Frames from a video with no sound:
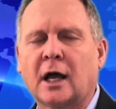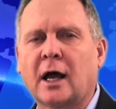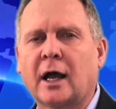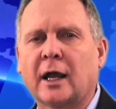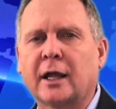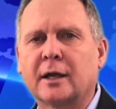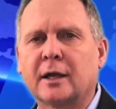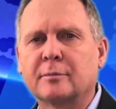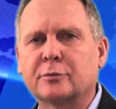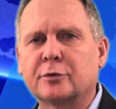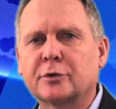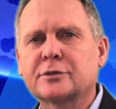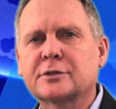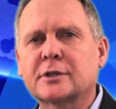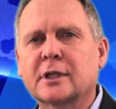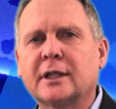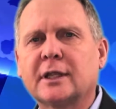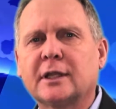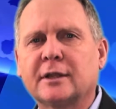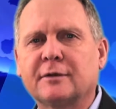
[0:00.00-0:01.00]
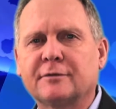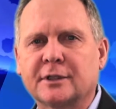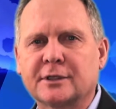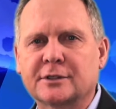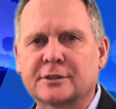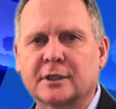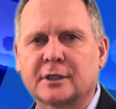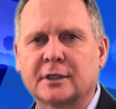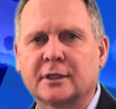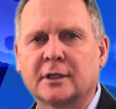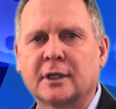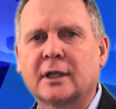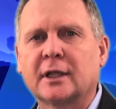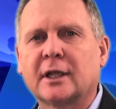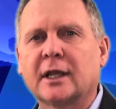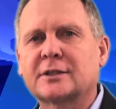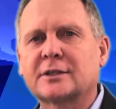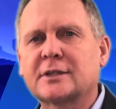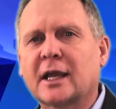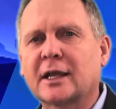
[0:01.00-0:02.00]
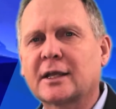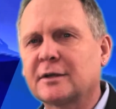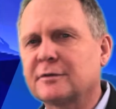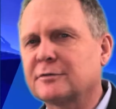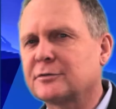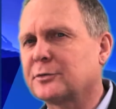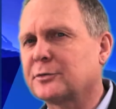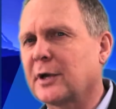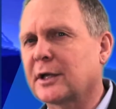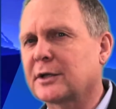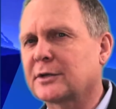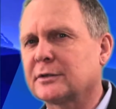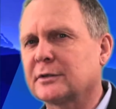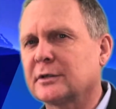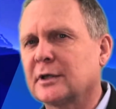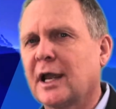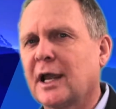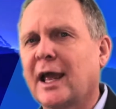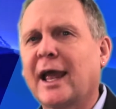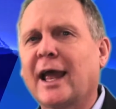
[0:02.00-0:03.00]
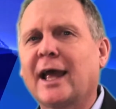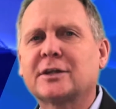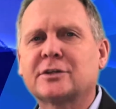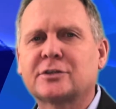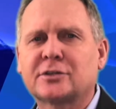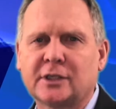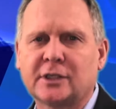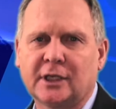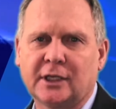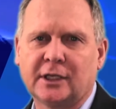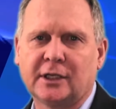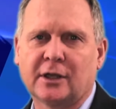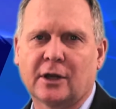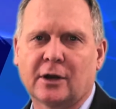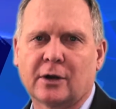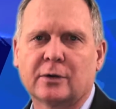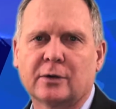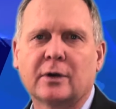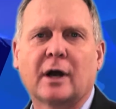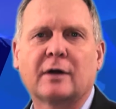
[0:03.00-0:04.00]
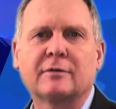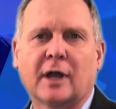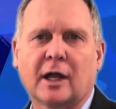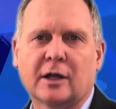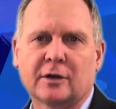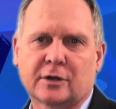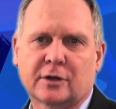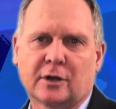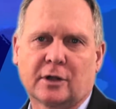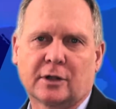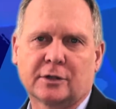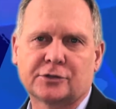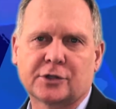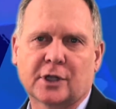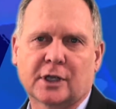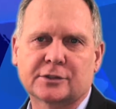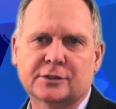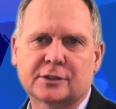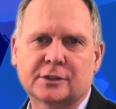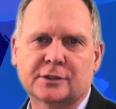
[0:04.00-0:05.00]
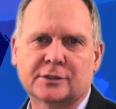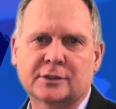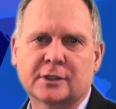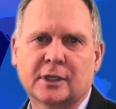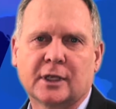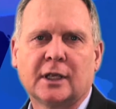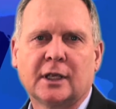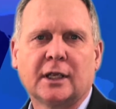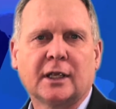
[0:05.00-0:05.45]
Hi, I'm Bruce Lee Livingston, Executive Director and CEO of Alcohol Justice.